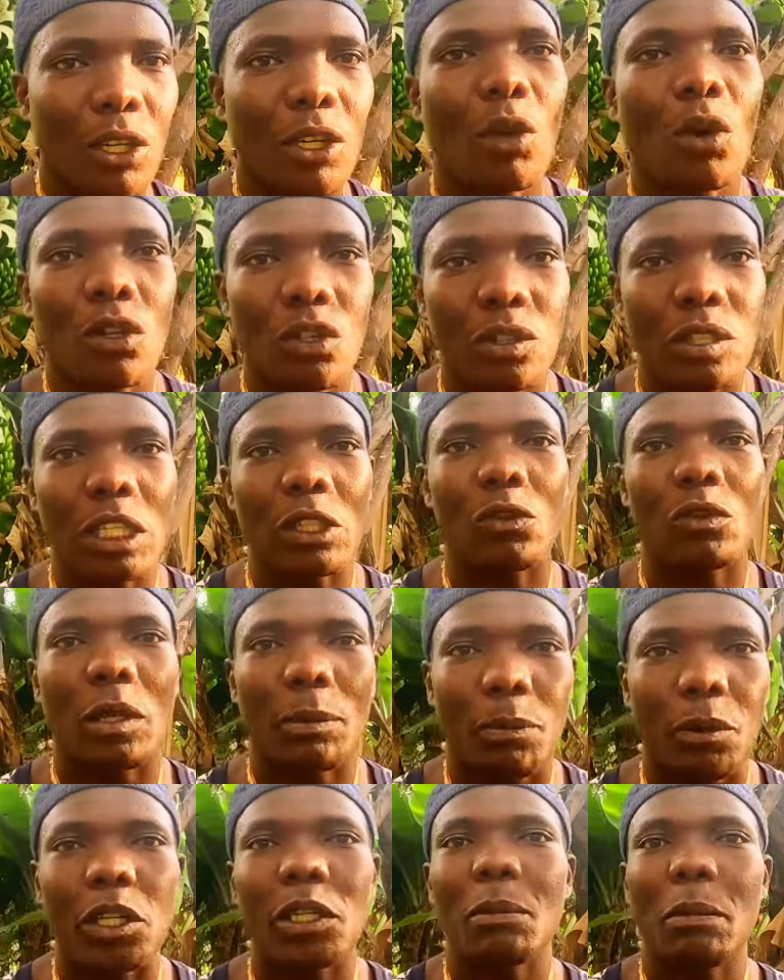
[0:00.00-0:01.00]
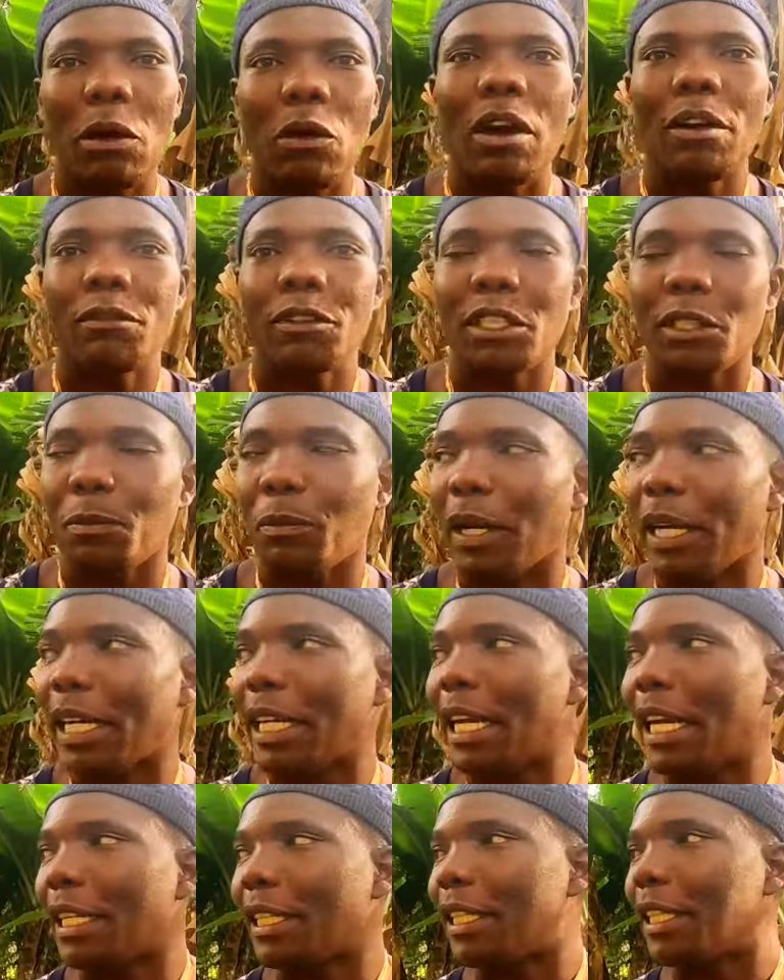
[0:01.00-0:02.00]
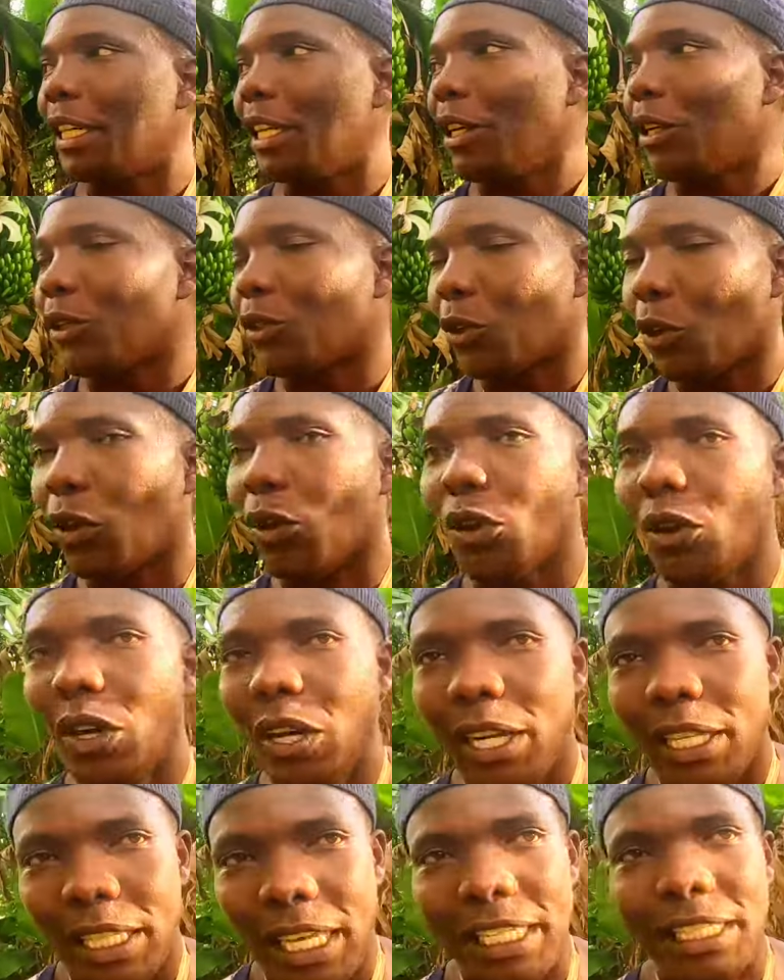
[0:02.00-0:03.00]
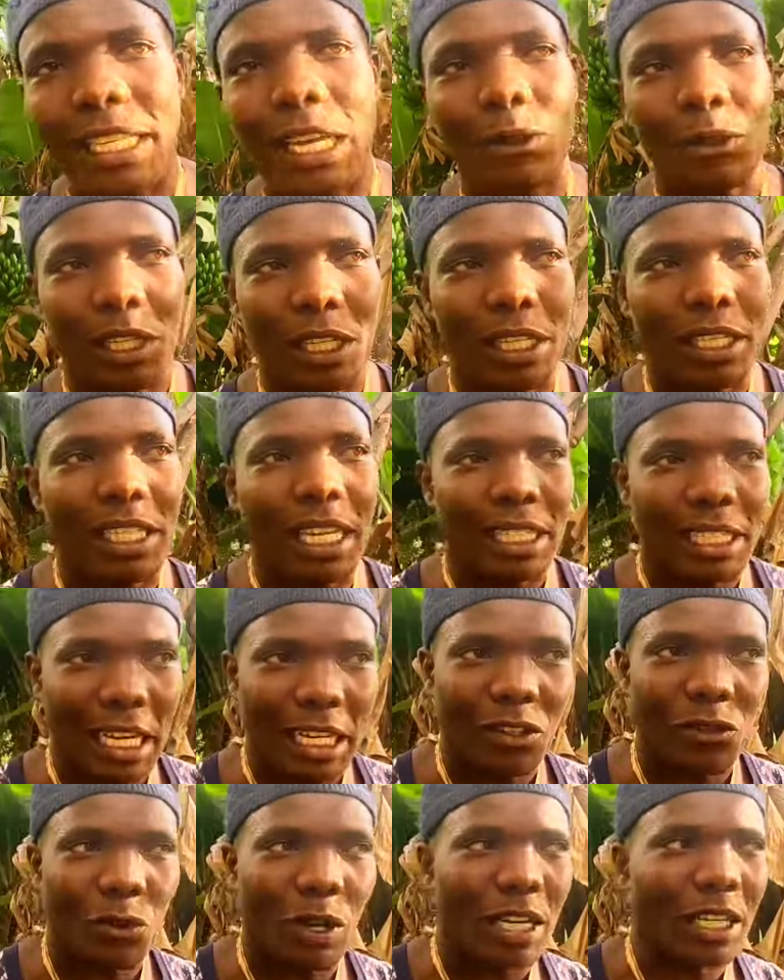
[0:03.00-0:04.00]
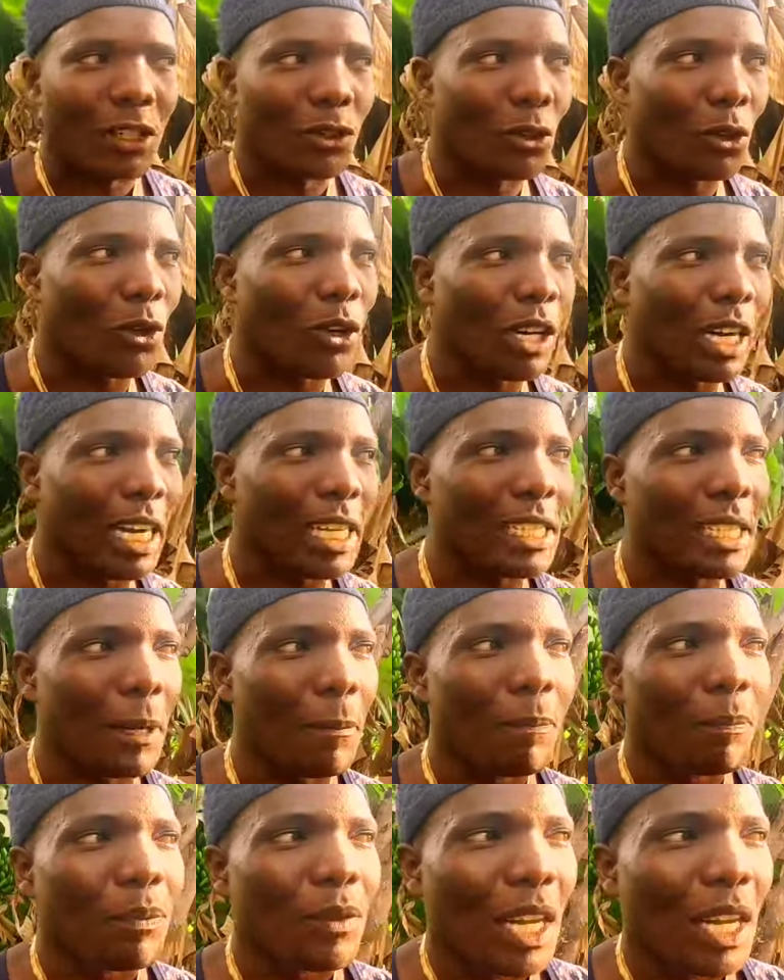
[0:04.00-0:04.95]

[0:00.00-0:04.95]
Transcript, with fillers: go straight to the point my wife is pregnant so that's how things are just running so guys uh,